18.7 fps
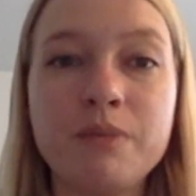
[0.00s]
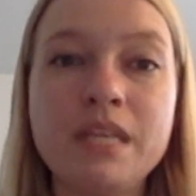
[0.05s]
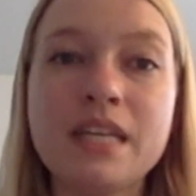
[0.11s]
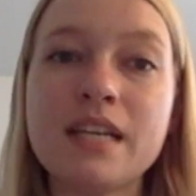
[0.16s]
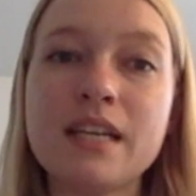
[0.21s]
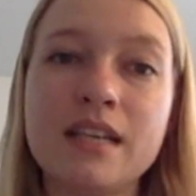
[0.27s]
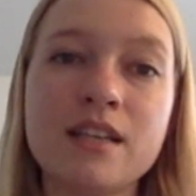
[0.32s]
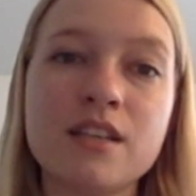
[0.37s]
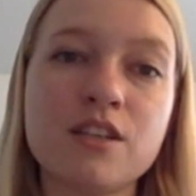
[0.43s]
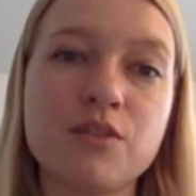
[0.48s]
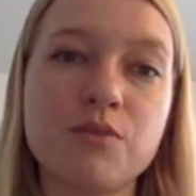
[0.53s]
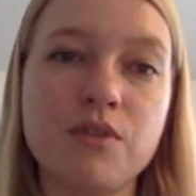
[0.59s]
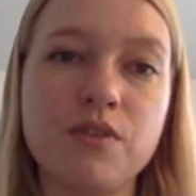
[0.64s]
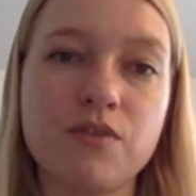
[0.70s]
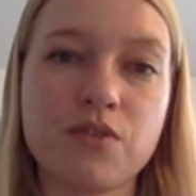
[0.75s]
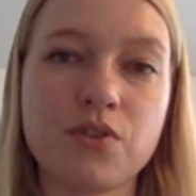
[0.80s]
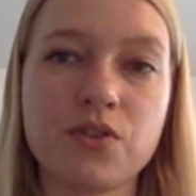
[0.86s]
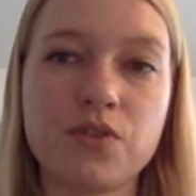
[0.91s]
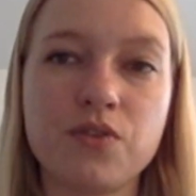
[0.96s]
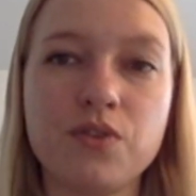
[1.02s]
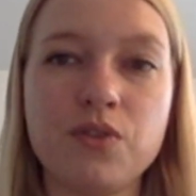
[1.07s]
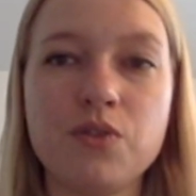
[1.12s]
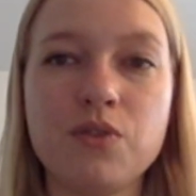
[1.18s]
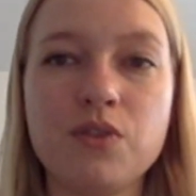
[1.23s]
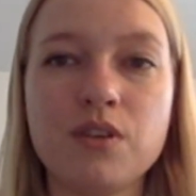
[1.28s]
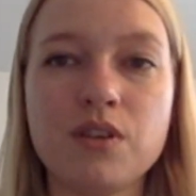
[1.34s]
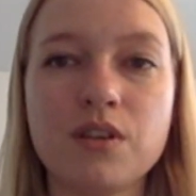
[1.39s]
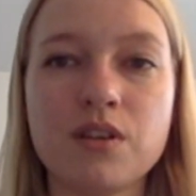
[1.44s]
being in industry for a
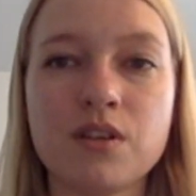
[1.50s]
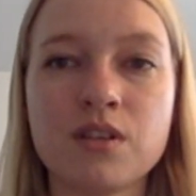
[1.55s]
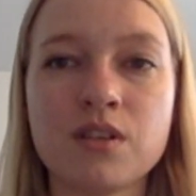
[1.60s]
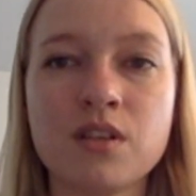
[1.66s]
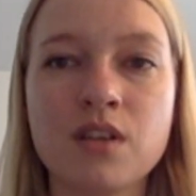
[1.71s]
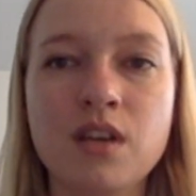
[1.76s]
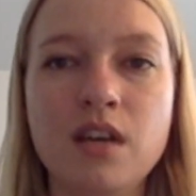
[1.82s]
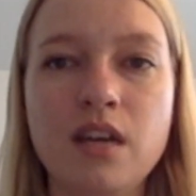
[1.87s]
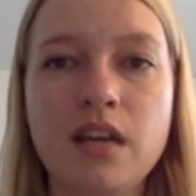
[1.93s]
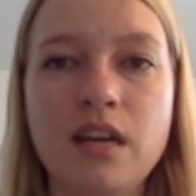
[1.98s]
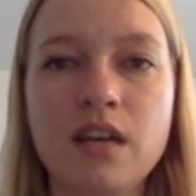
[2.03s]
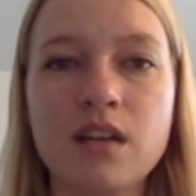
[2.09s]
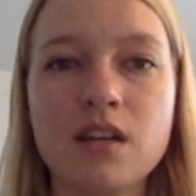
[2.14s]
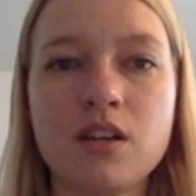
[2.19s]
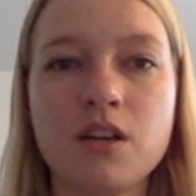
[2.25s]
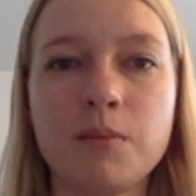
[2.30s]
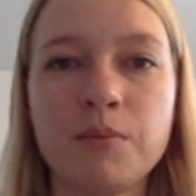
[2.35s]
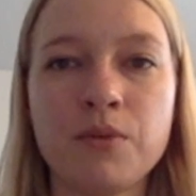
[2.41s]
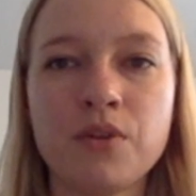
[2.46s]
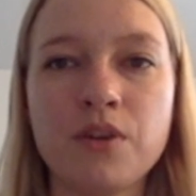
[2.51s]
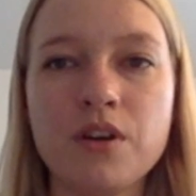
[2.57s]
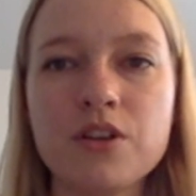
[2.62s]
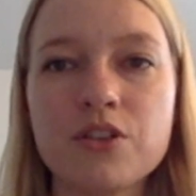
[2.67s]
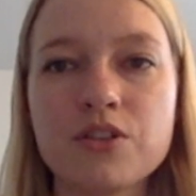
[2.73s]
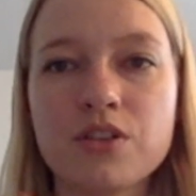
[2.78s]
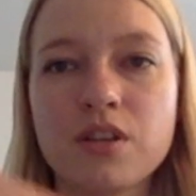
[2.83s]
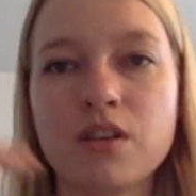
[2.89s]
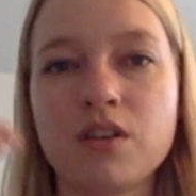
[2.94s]
few years ended up
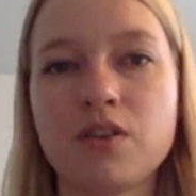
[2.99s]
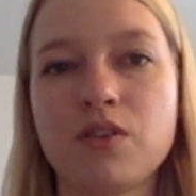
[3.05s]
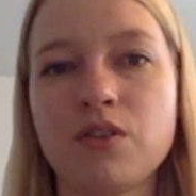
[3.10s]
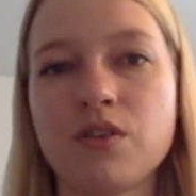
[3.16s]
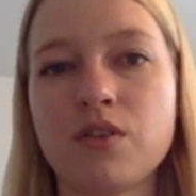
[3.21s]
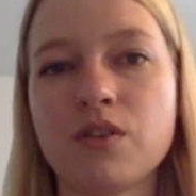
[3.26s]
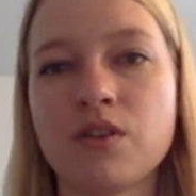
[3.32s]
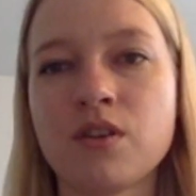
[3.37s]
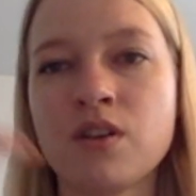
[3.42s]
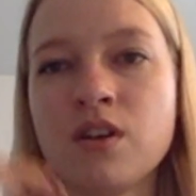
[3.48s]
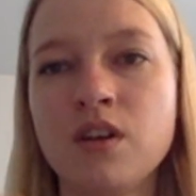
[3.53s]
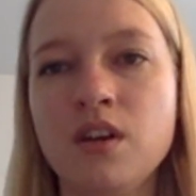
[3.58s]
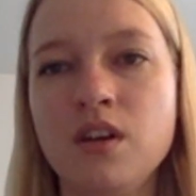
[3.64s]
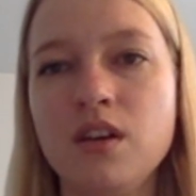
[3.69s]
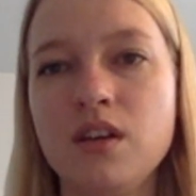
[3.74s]
launching her